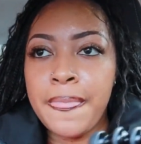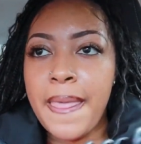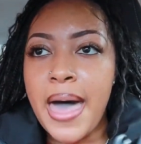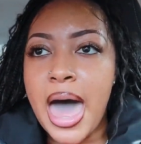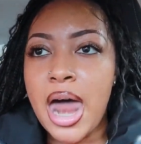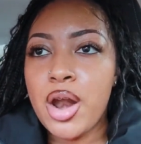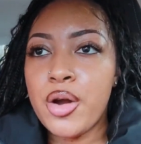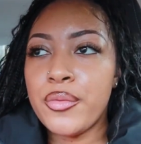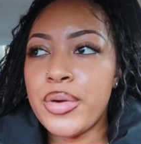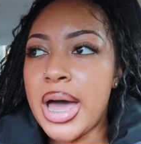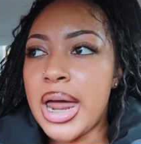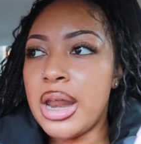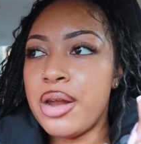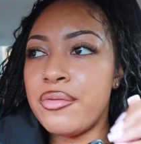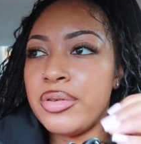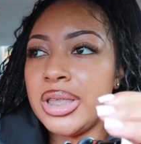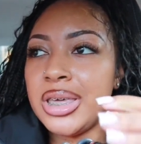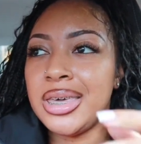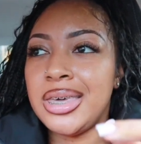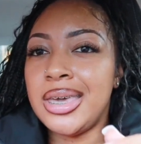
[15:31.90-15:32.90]
i don't i
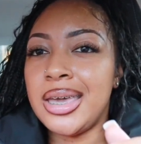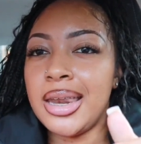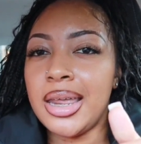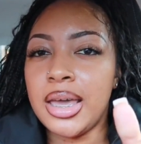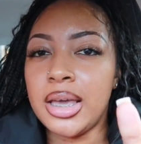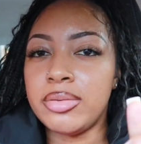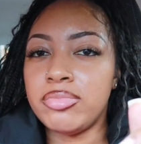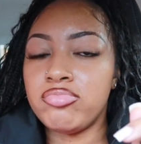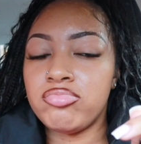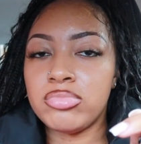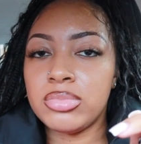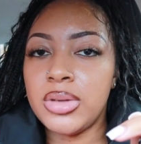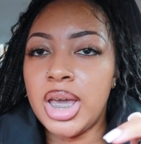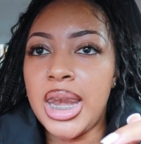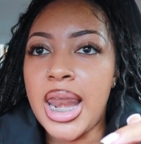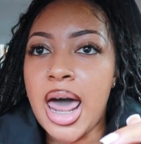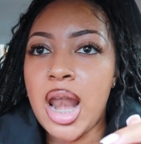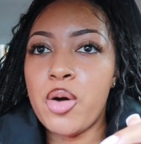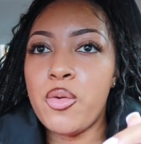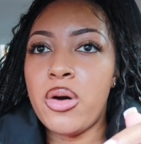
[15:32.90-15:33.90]
didn't really get it
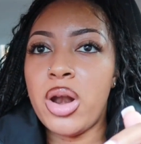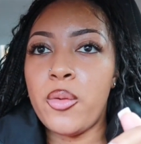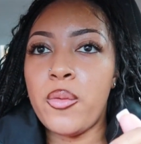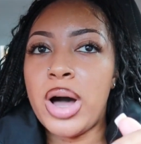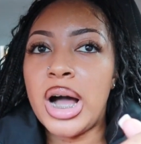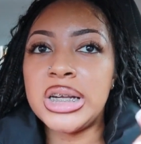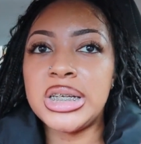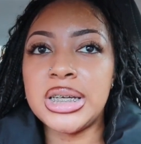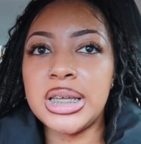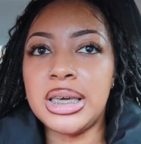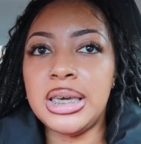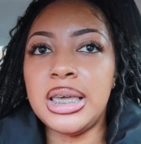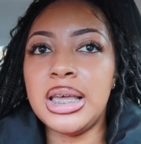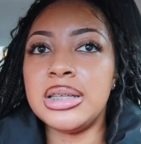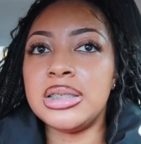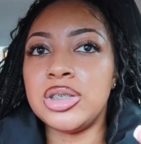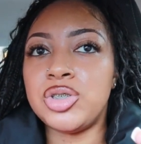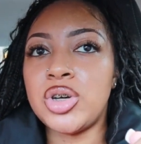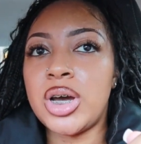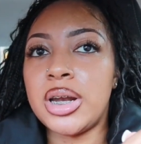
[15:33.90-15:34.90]
and I don't want to watch it
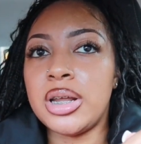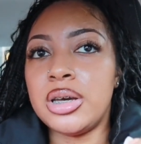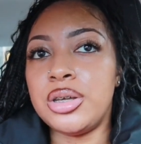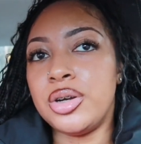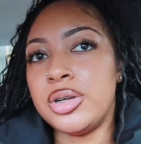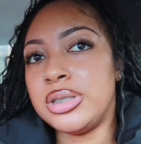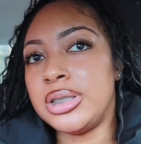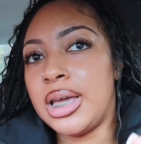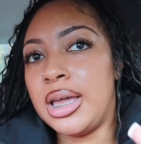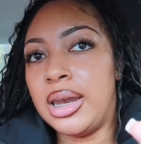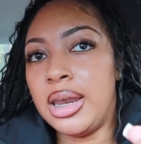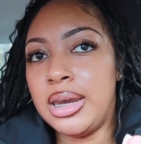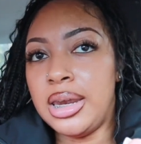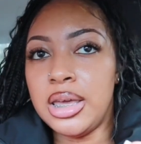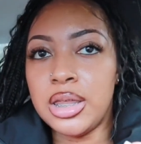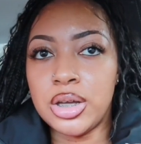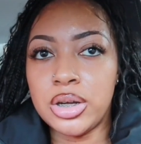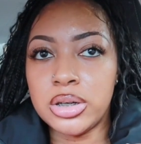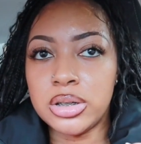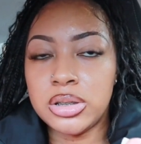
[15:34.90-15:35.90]
again to try to understand it
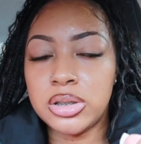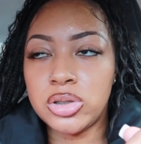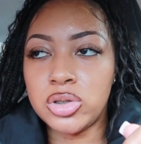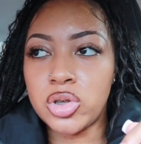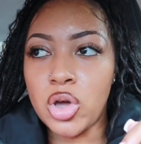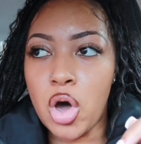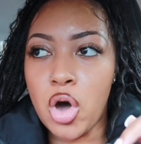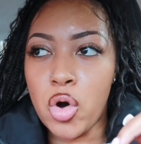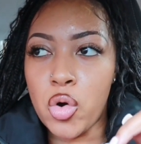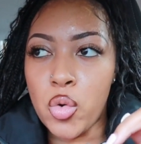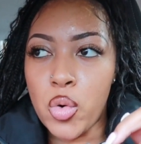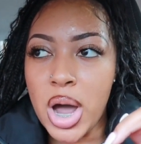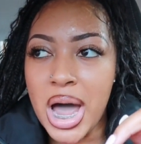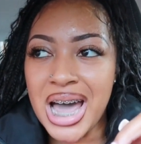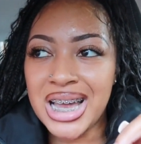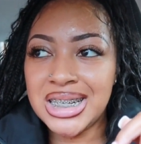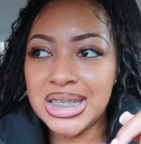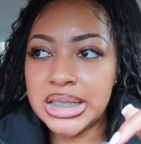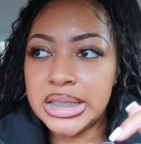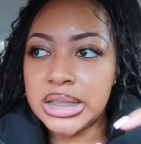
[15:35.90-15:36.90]
either. So
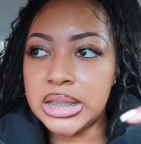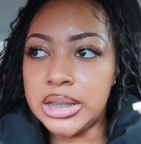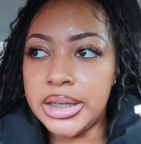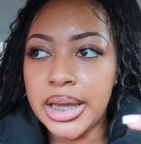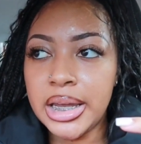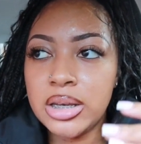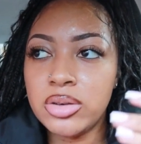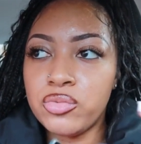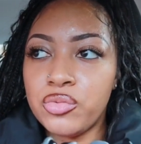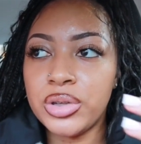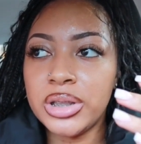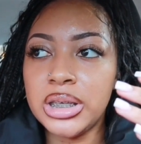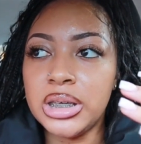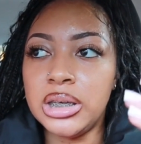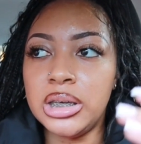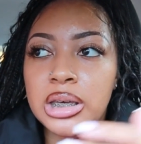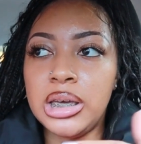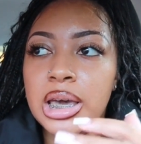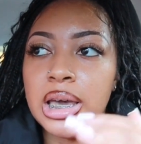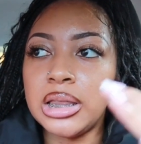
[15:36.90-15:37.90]
I just didn't really
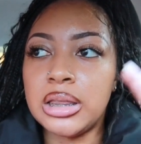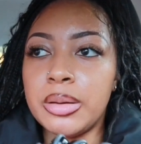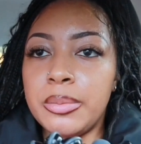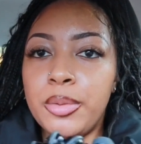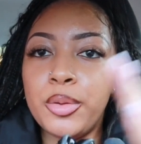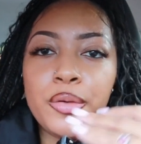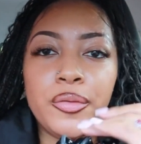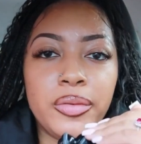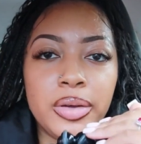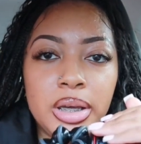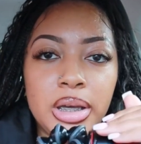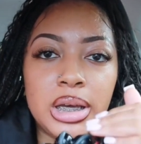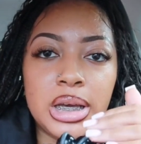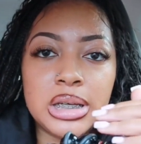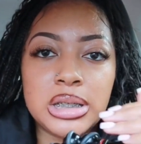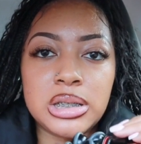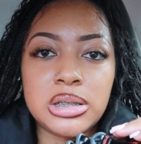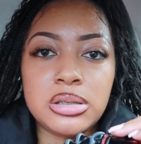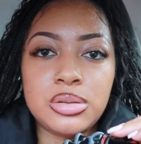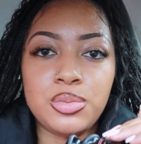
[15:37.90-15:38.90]
get the movie.
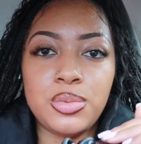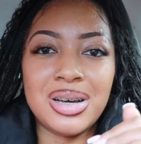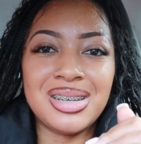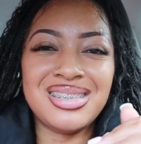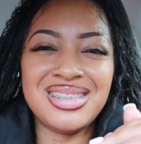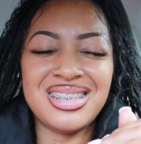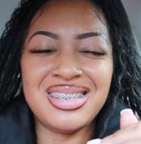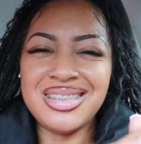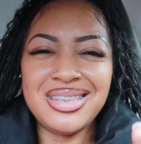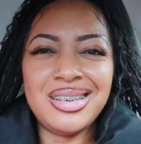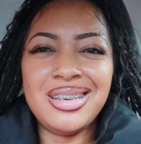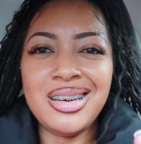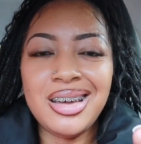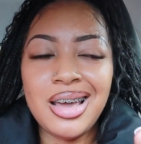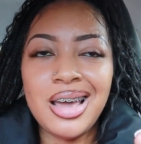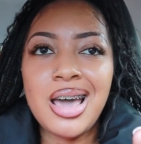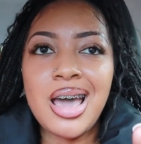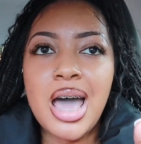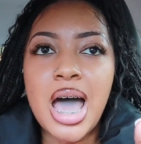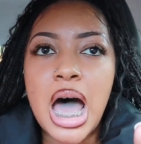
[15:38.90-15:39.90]
It just wasn't.
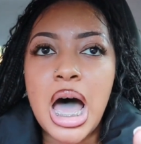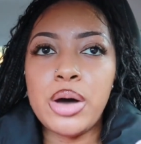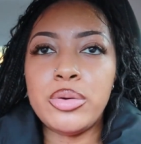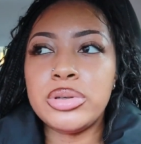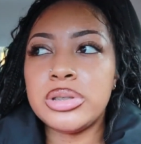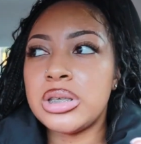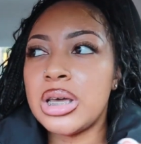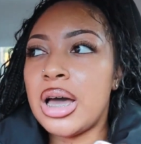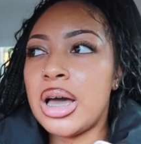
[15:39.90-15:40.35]
I was.